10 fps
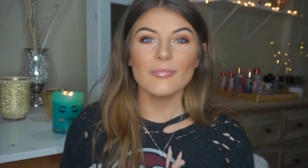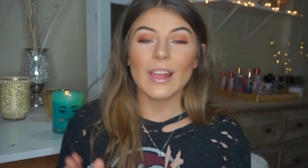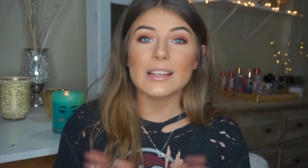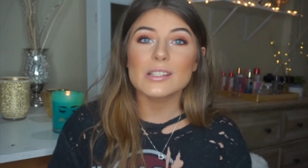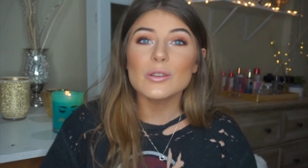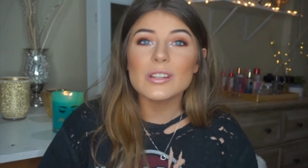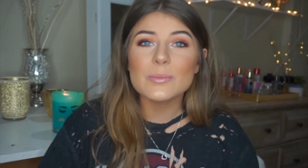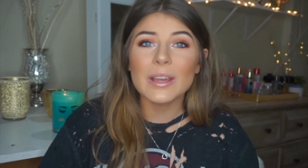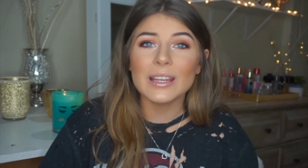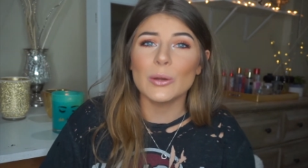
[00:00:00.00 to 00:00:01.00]
As soon as
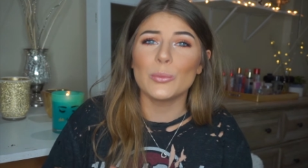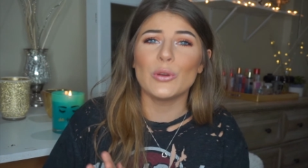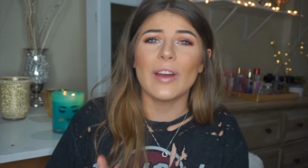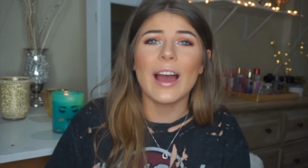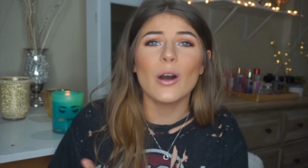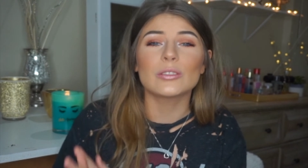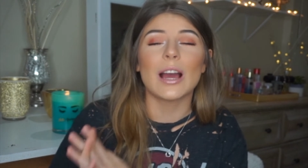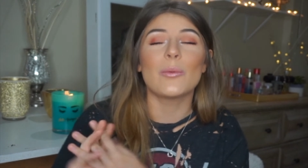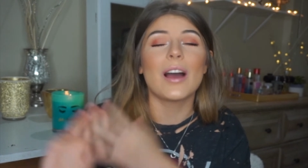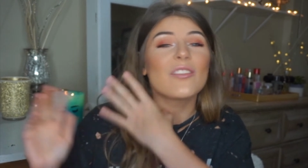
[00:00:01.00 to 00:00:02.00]
me and Neil move out, I
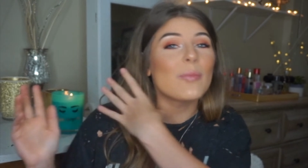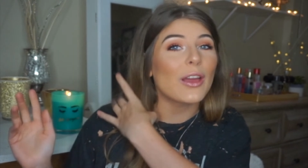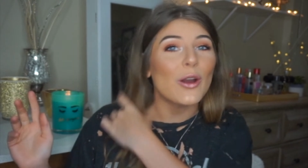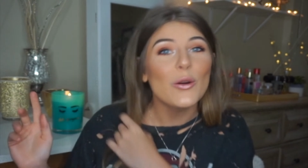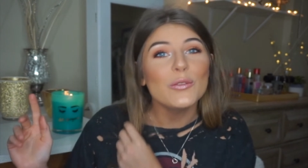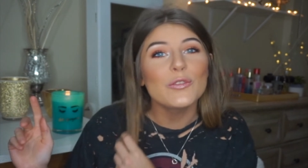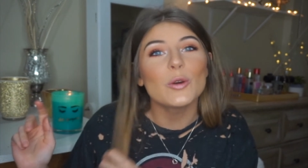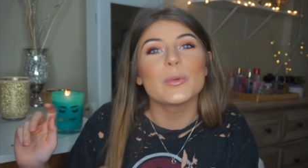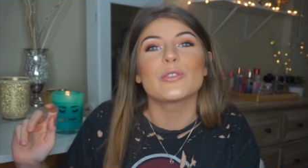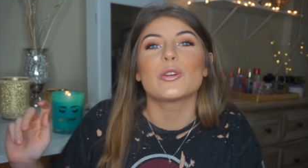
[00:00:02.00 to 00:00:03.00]
will have my own
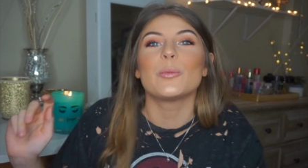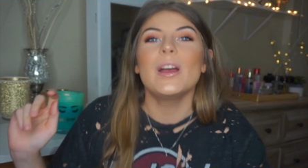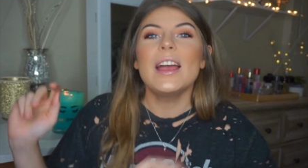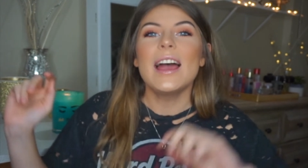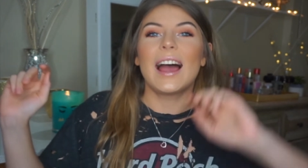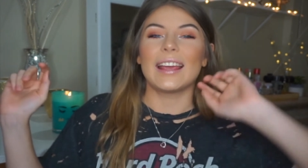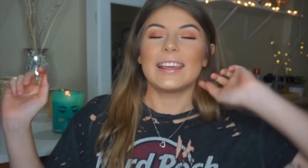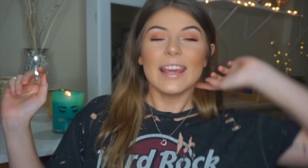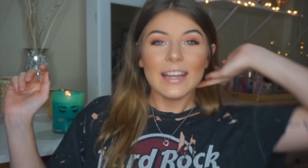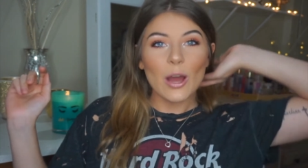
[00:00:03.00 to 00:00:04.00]
filming room. I
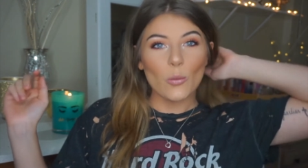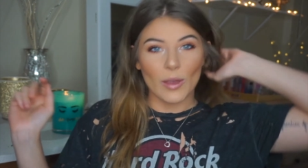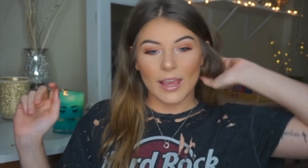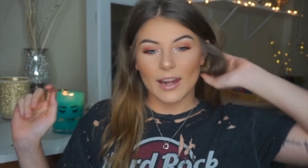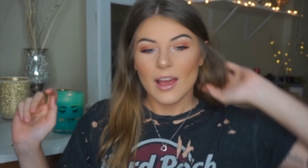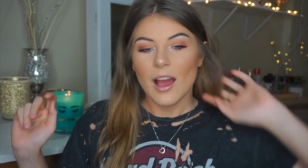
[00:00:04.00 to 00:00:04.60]
cannot wait.